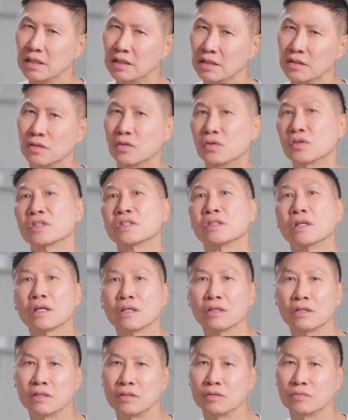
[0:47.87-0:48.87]
you know it's
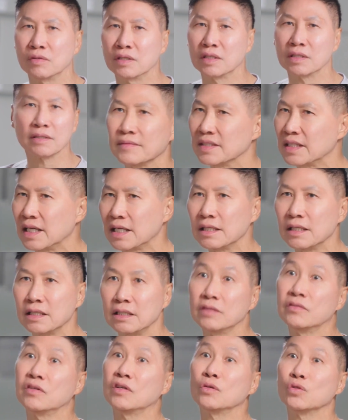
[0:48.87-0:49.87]
not going to work, then
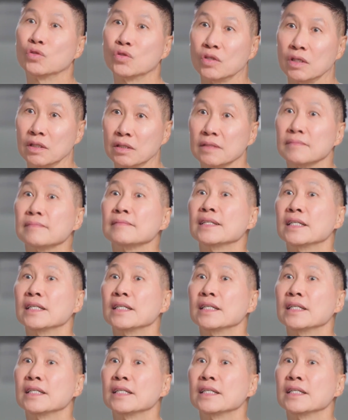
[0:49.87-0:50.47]
you've got no choice.